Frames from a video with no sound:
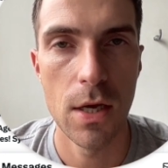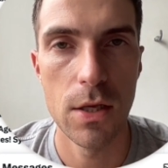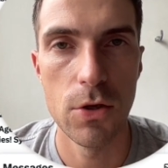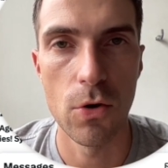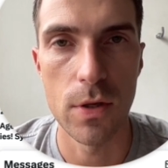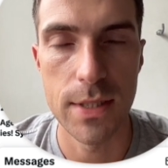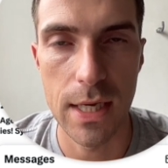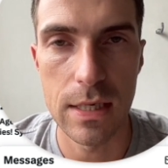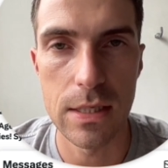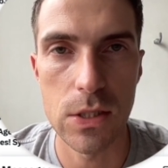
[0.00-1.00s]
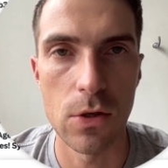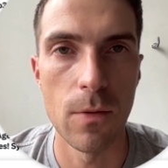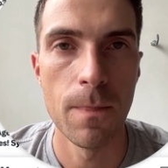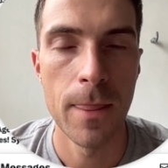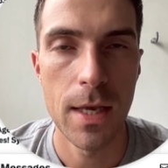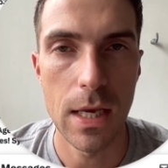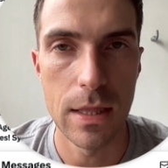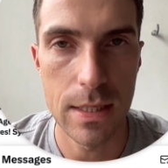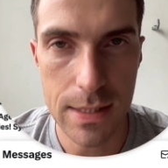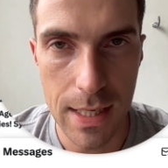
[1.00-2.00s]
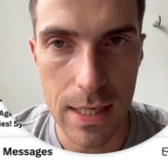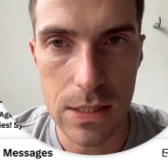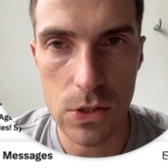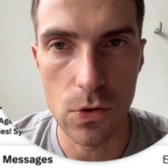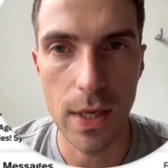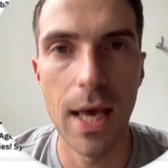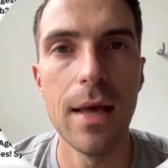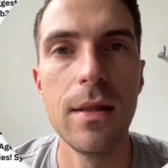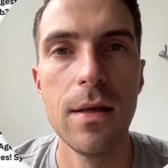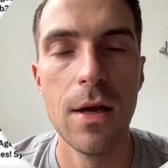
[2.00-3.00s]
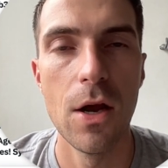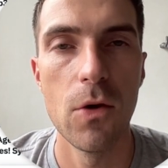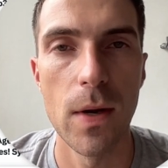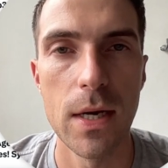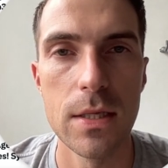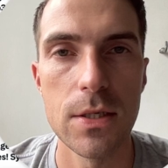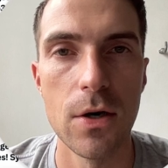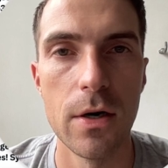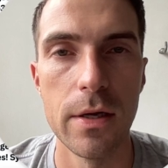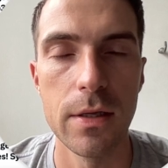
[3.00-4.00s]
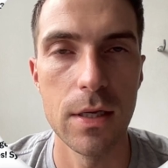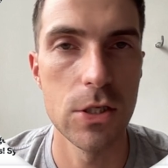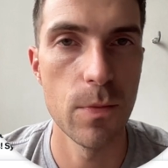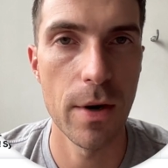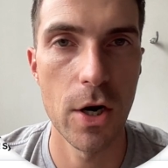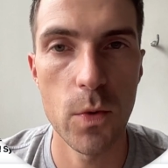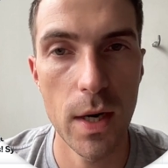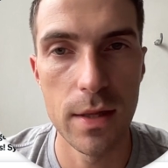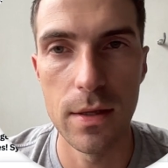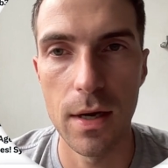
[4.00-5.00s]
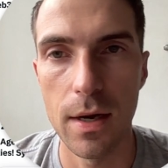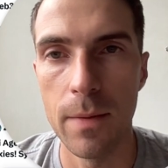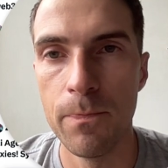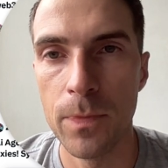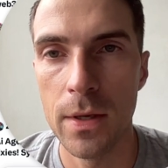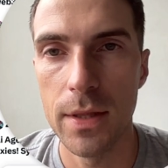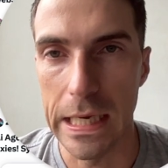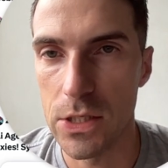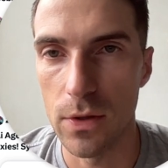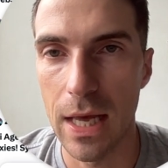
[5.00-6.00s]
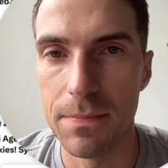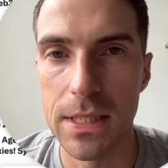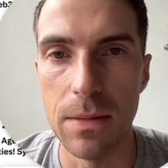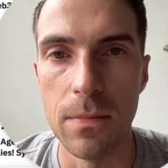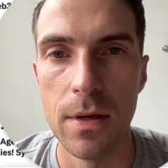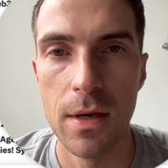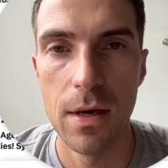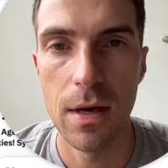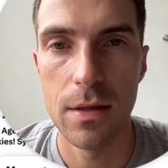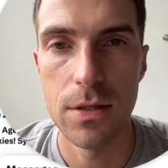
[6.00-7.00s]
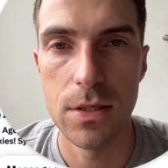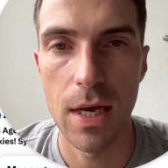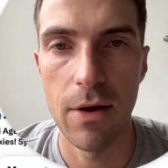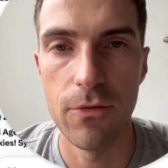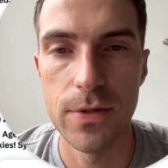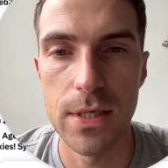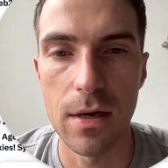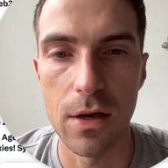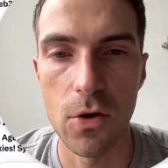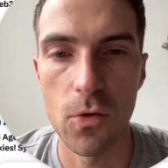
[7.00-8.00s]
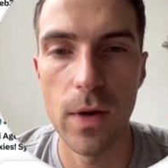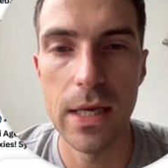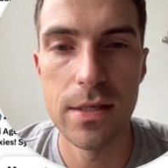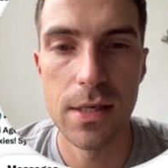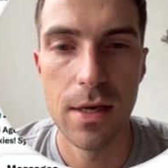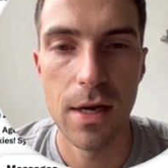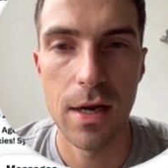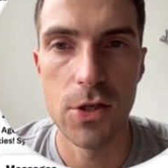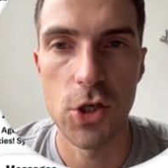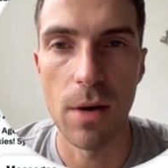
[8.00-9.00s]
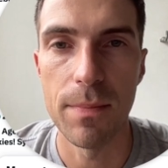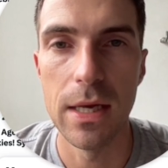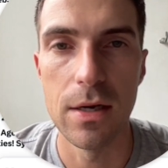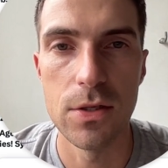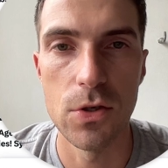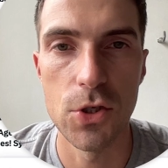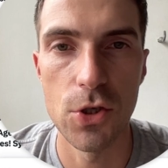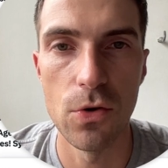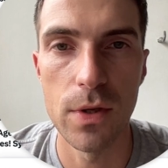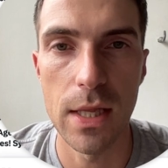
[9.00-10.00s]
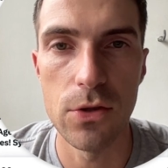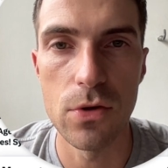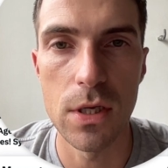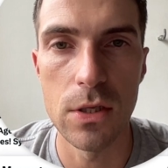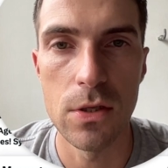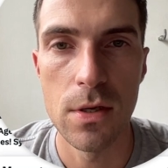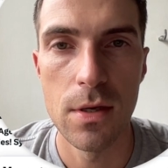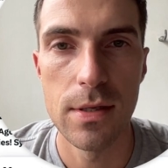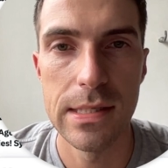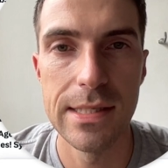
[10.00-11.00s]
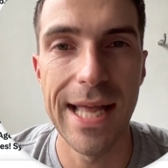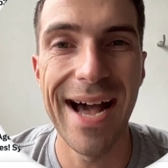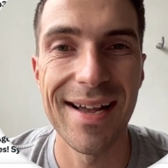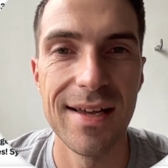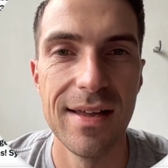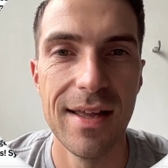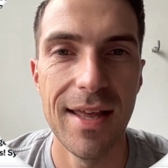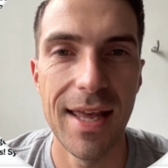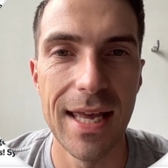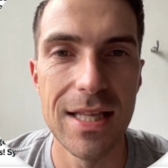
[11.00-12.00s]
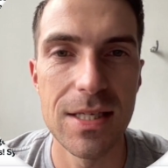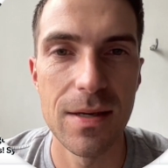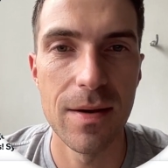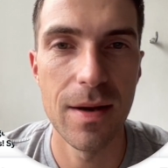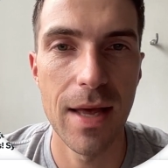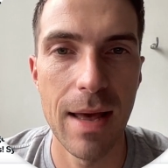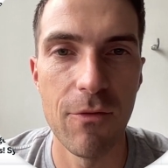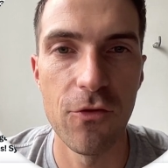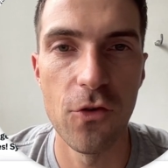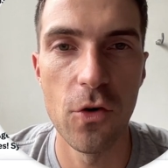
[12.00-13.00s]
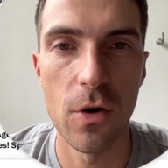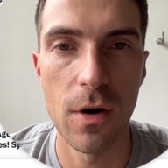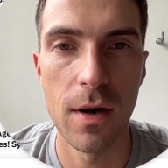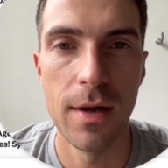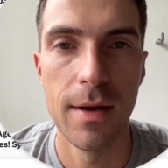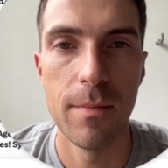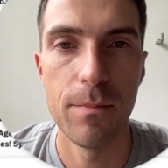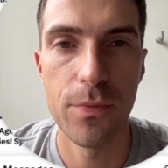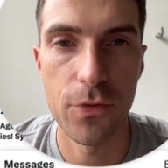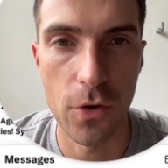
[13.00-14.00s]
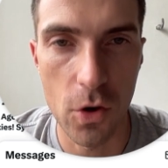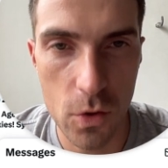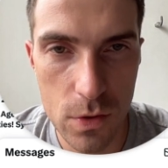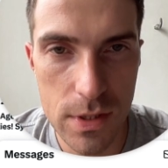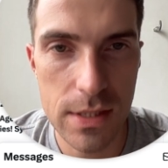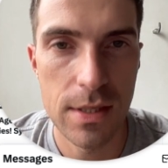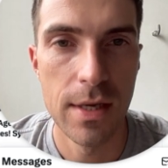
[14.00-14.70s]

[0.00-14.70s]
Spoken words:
your data. So in this case, you can run it on consumer hardware. The XO Labs team have done a great job here to show that you can stack 8 M4 Pros,